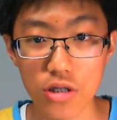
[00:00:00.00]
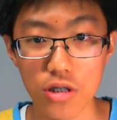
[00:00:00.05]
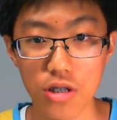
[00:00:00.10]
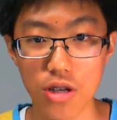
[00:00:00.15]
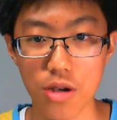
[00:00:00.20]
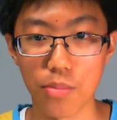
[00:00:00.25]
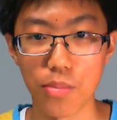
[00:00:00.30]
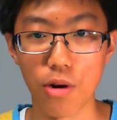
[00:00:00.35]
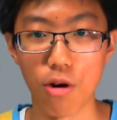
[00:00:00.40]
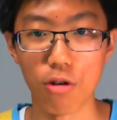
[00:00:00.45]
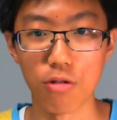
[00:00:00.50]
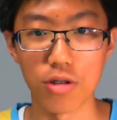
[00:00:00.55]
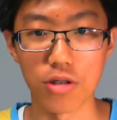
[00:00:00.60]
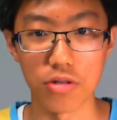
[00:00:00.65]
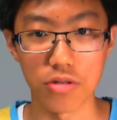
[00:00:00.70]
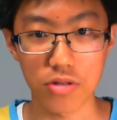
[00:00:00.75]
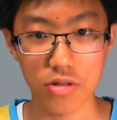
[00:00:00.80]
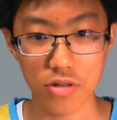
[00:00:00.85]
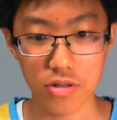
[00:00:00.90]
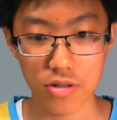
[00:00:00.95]
to the
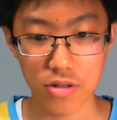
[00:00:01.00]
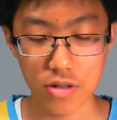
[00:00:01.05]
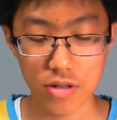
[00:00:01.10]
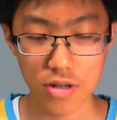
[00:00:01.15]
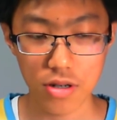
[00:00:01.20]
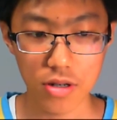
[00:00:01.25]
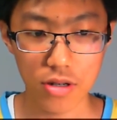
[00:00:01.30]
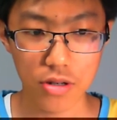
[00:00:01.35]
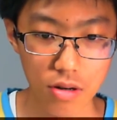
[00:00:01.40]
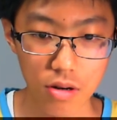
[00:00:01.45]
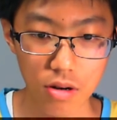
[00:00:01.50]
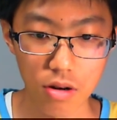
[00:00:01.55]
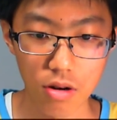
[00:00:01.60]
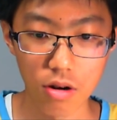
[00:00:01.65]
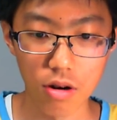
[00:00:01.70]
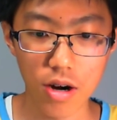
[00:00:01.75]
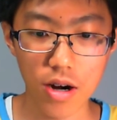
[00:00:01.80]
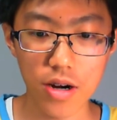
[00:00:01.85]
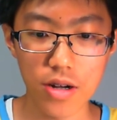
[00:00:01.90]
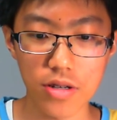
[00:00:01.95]
opponent.
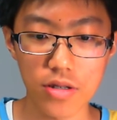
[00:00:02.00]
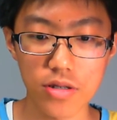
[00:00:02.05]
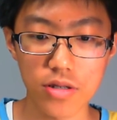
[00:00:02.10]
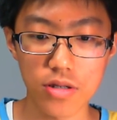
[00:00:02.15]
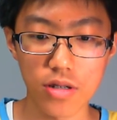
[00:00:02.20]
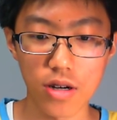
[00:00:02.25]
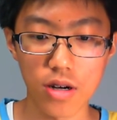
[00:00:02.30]
Alright,